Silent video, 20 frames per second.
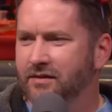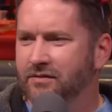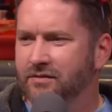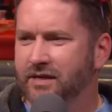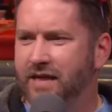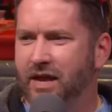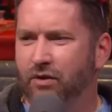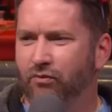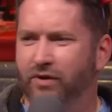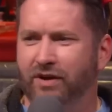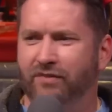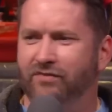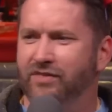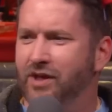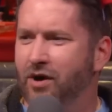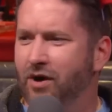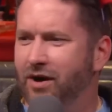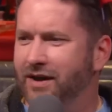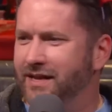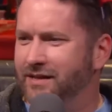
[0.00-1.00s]
get rid of the
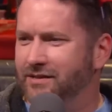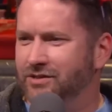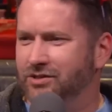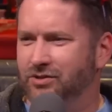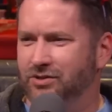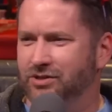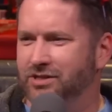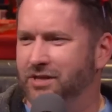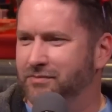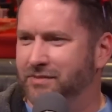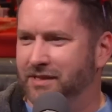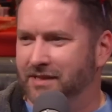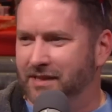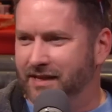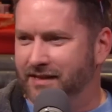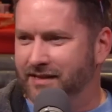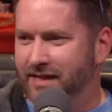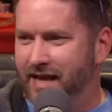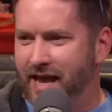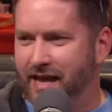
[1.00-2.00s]
audience or something
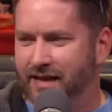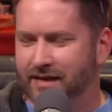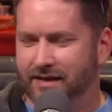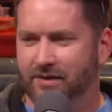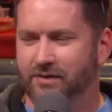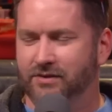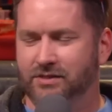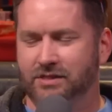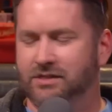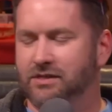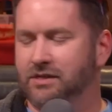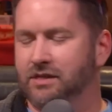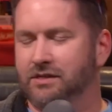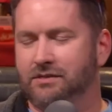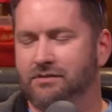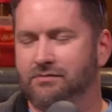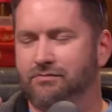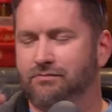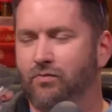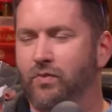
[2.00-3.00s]
like that.
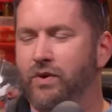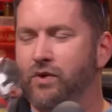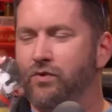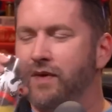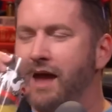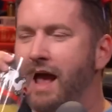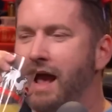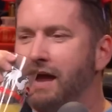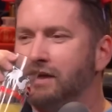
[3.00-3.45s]
It's weird reaction.